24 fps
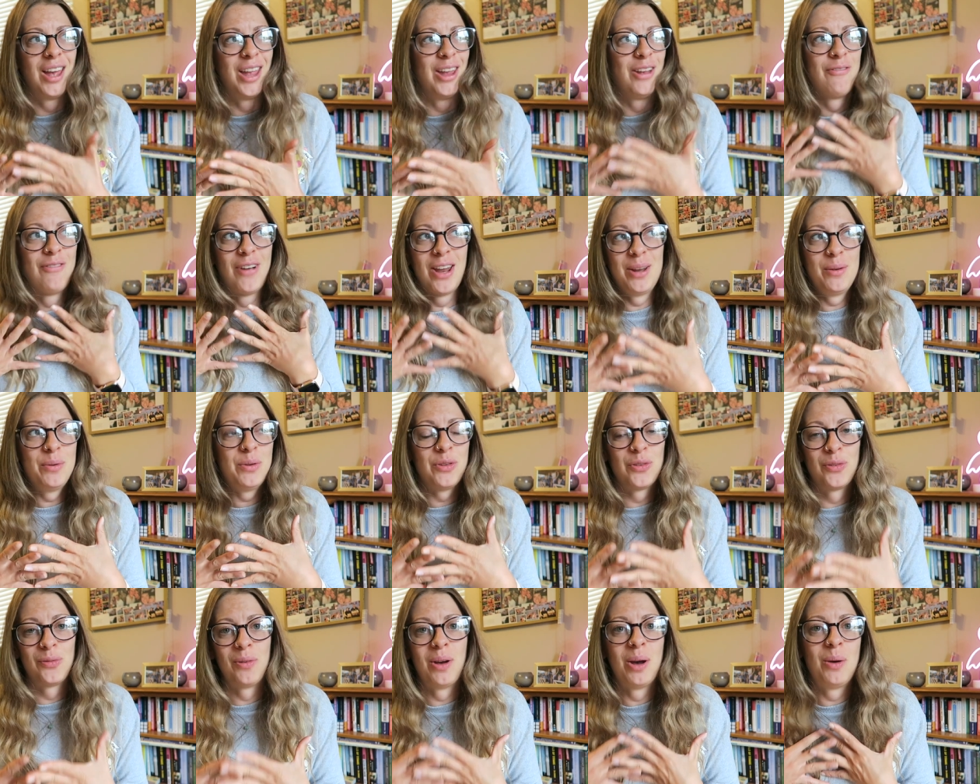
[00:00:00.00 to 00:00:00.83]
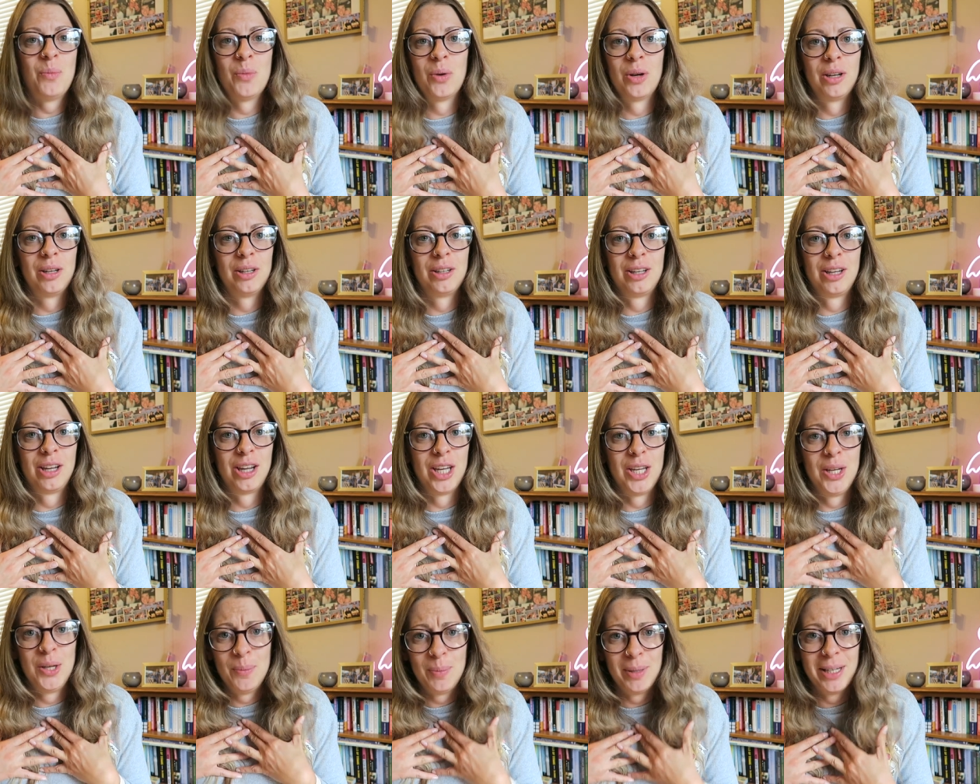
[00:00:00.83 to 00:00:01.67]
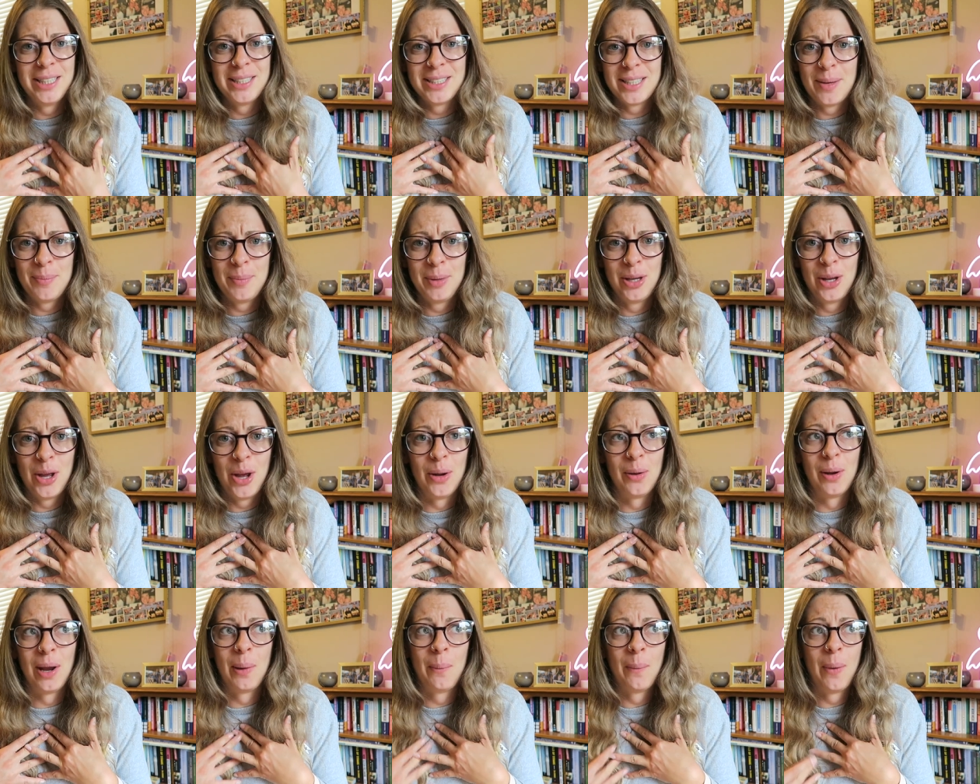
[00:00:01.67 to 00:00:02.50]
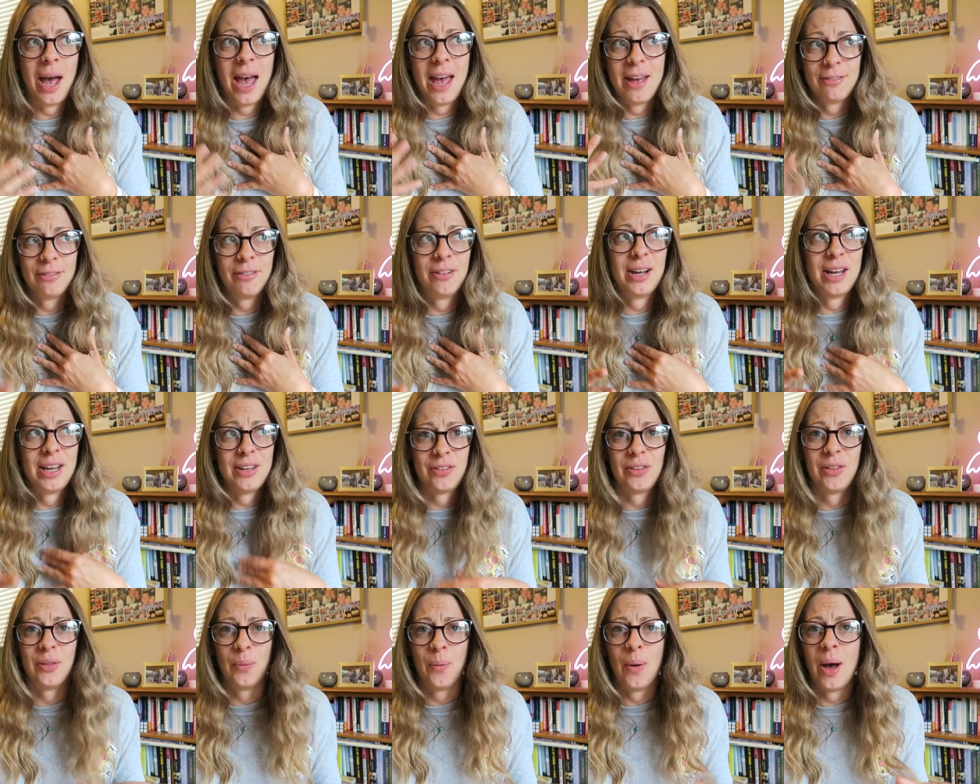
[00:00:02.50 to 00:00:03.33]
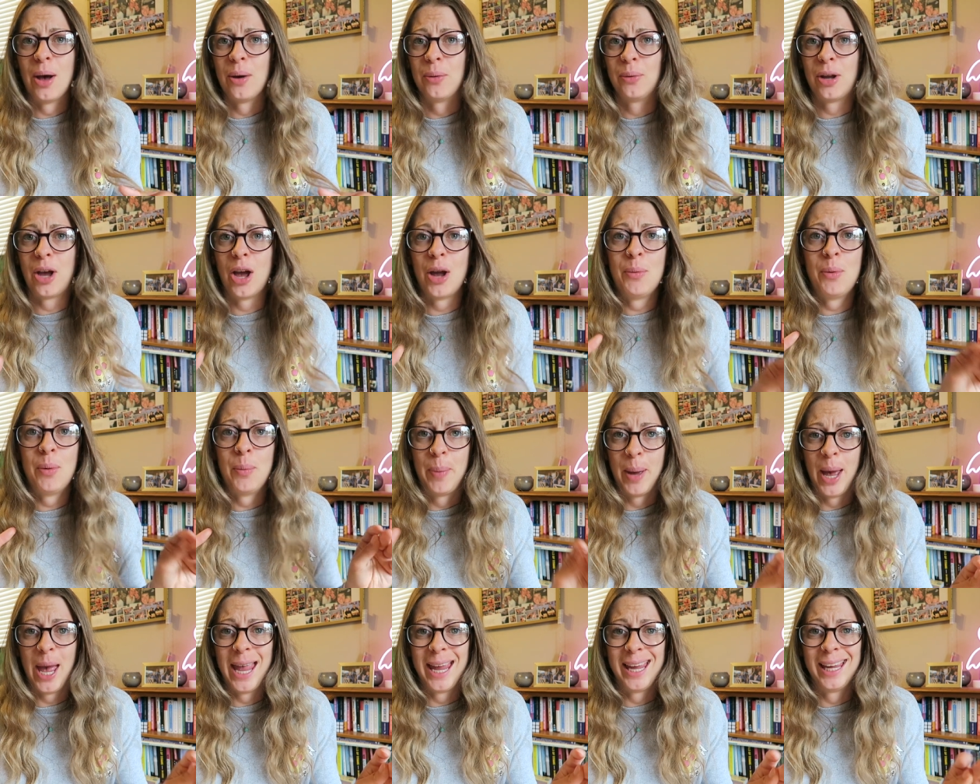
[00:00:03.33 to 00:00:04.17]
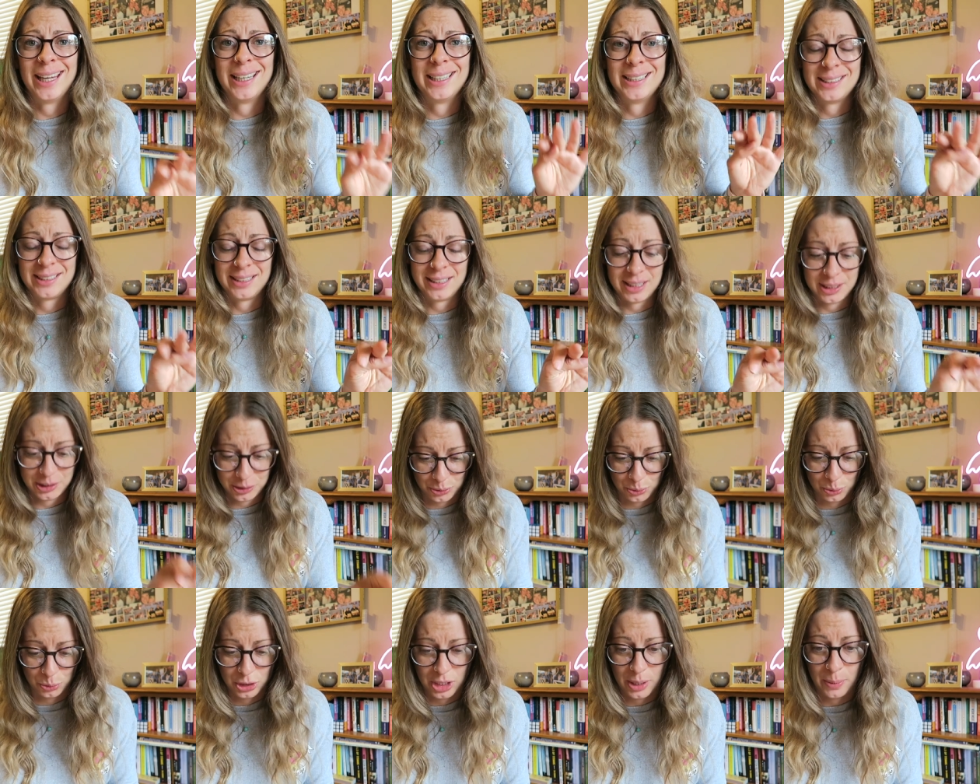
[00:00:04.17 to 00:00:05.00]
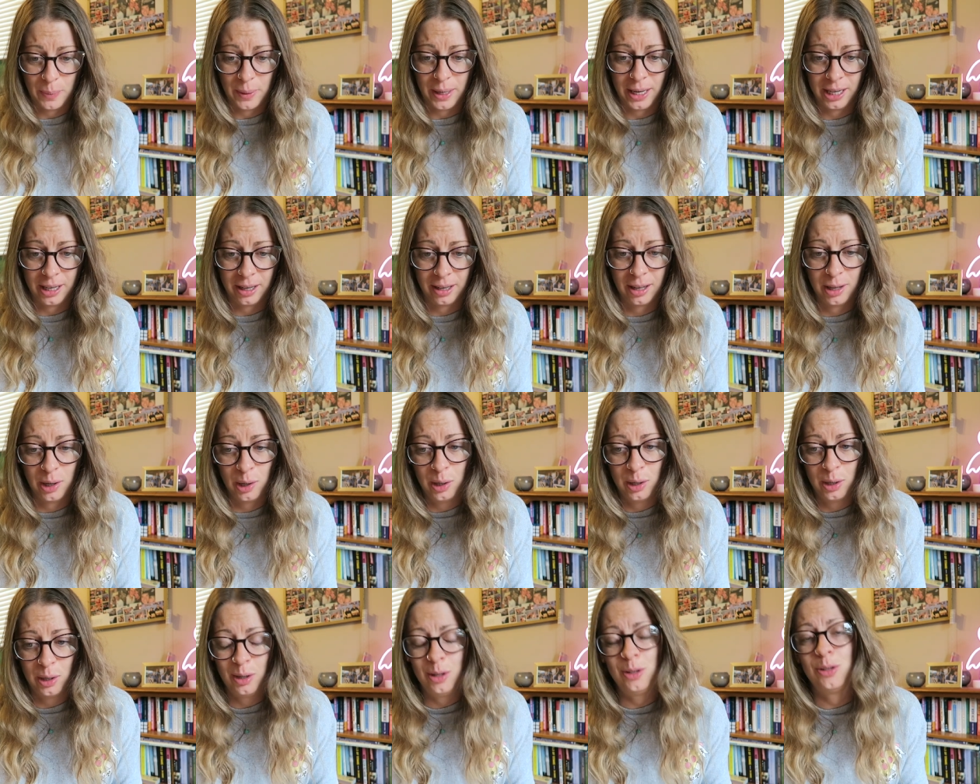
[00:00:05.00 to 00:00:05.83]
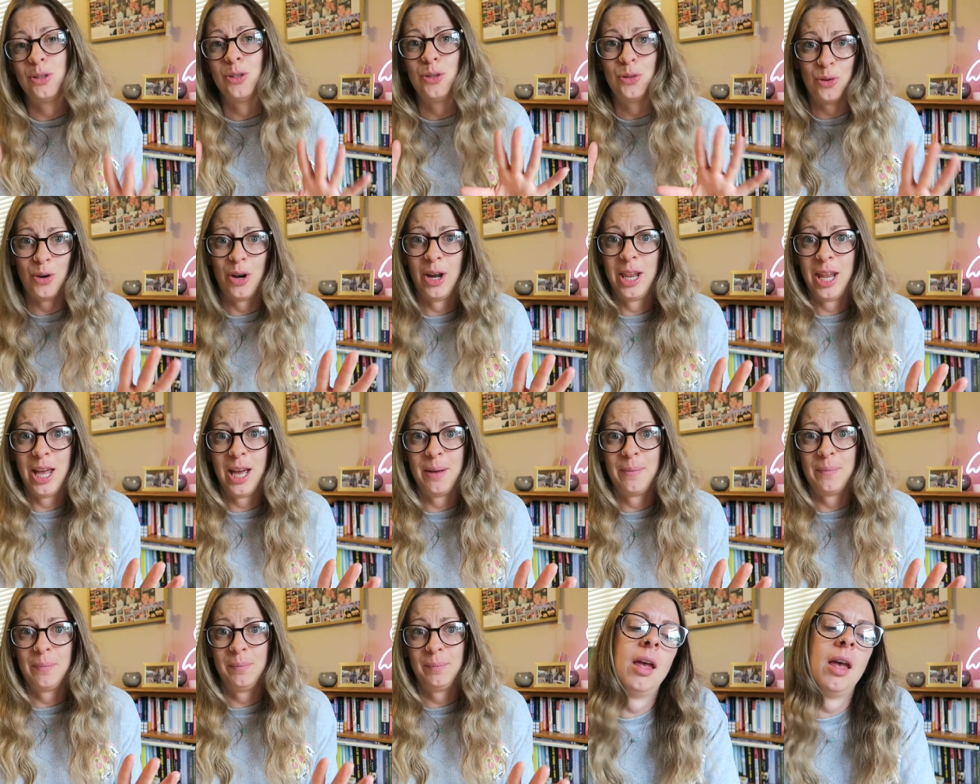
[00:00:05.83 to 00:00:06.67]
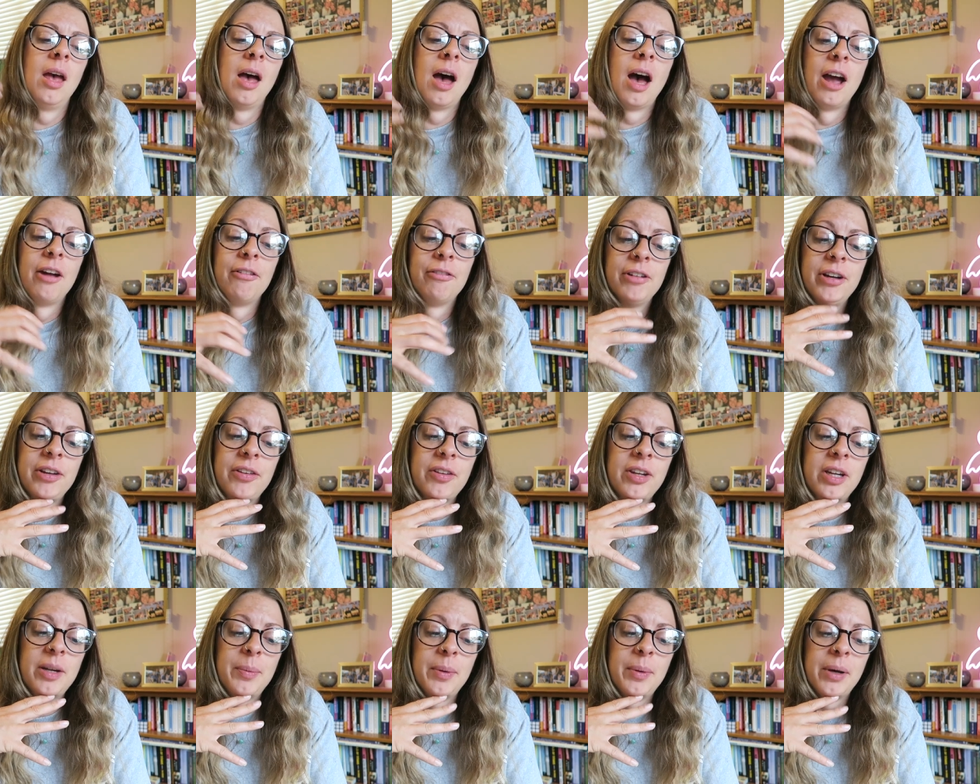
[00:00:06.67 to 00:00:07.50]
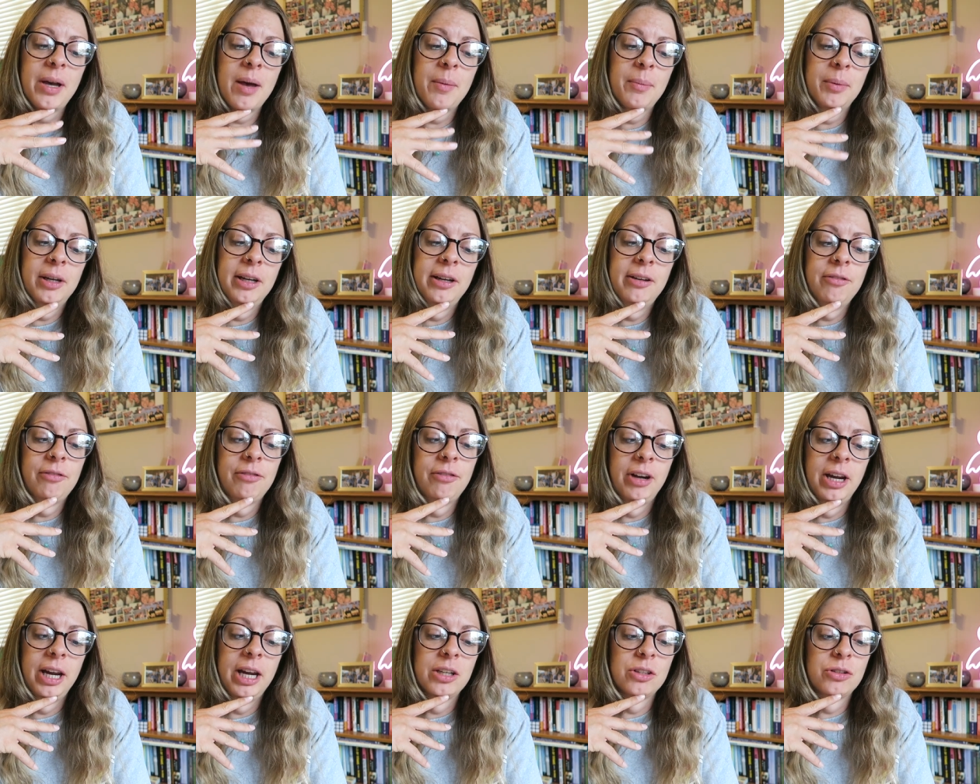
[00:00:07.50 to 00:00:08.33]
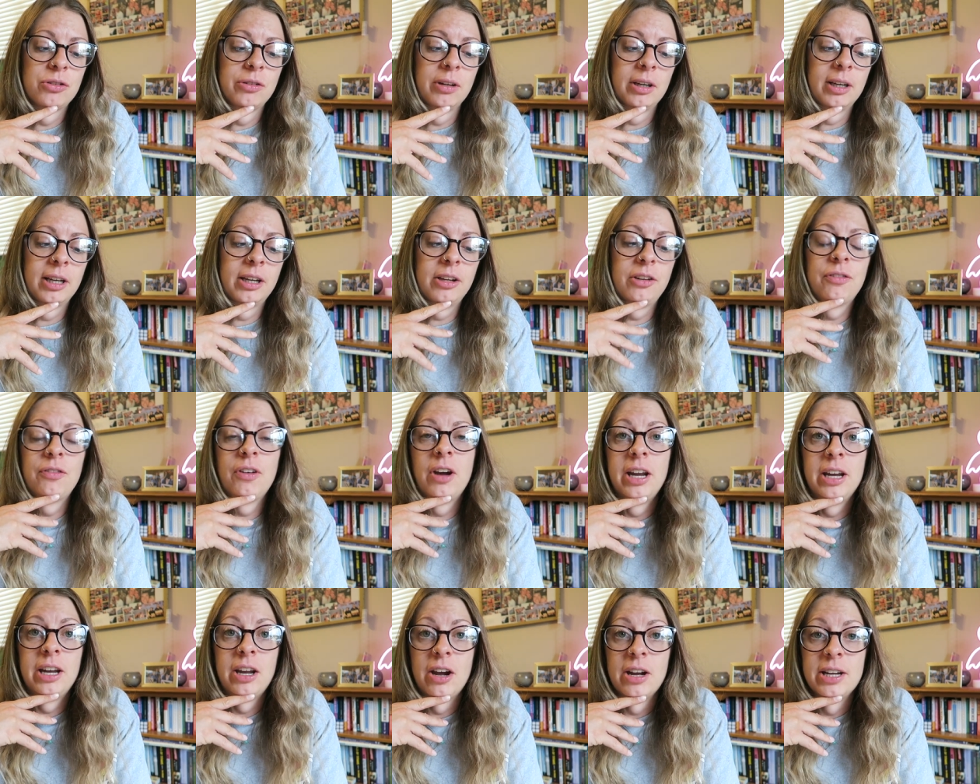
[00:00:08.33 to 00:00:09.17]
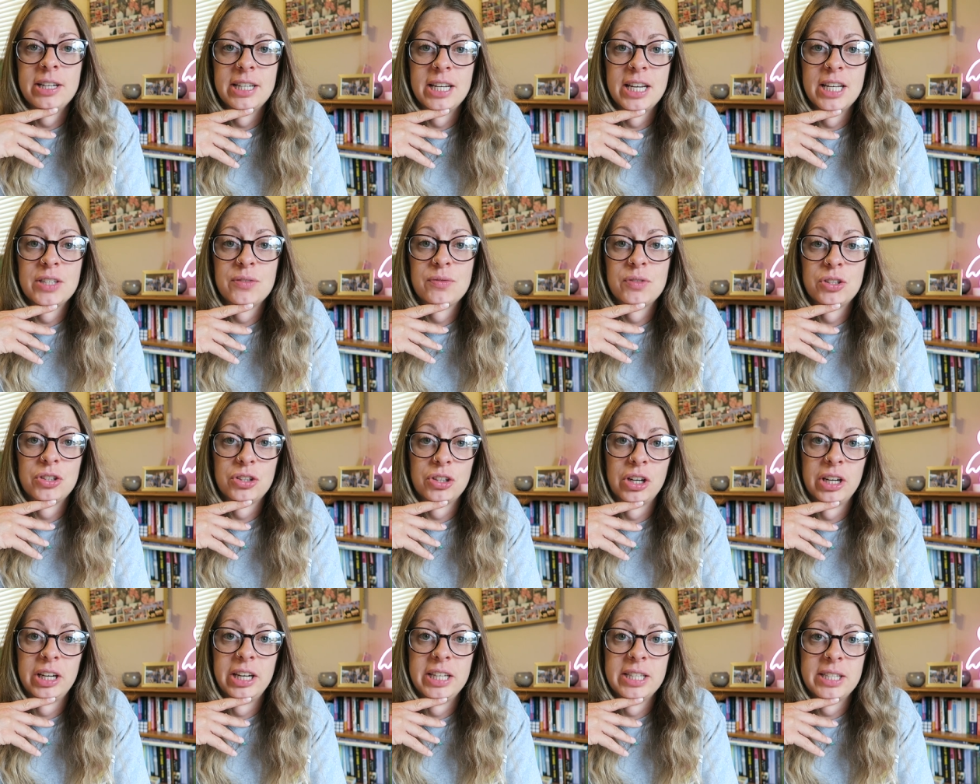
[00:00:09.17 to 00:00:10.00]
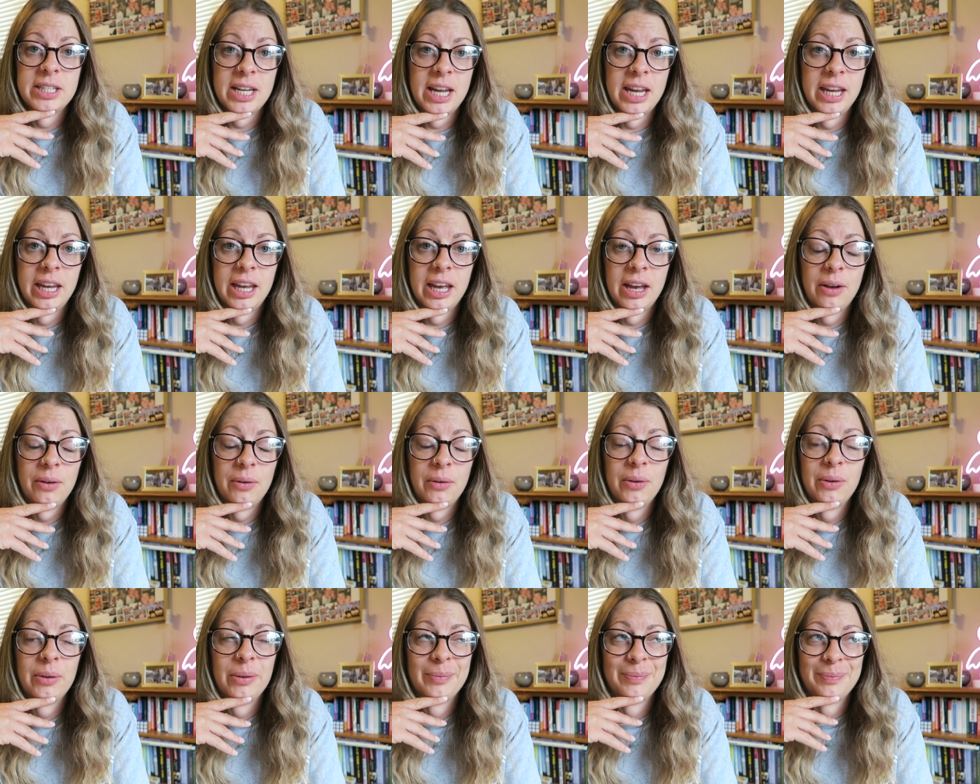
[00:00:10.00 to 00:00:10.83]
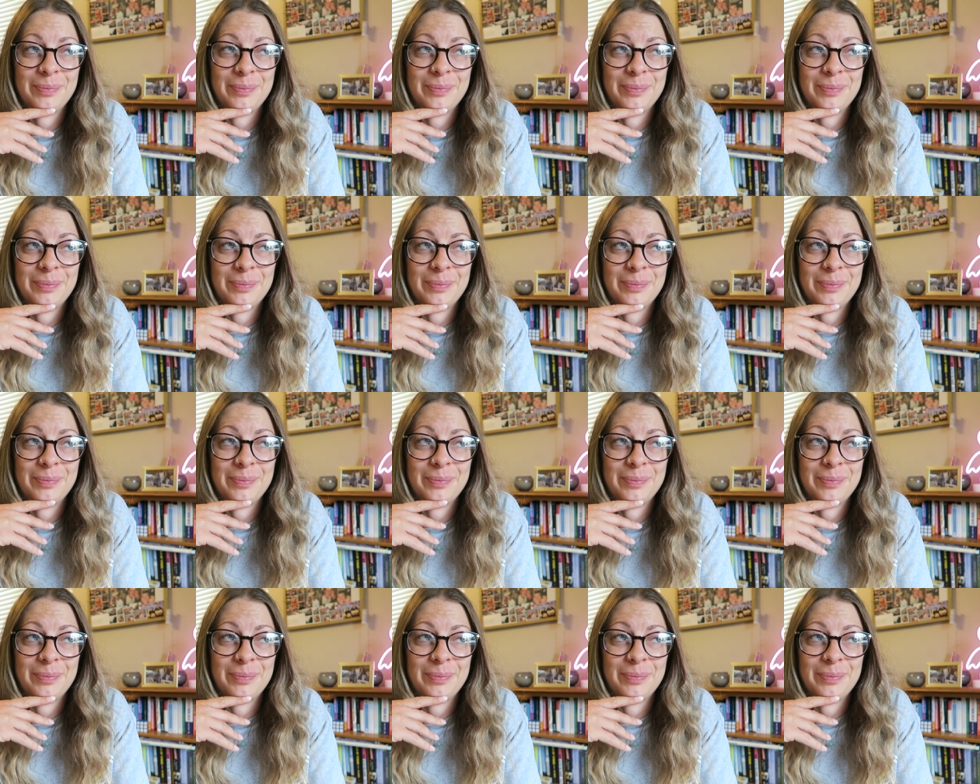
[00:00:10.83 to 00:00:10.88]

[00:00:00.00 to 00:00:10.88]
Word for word: if anyone's found one, can you please let me know, like wherever it is in the world, I will pay international shipping to try that. I've recently become gluten-free and struggling to find ideas for Chinese takeout.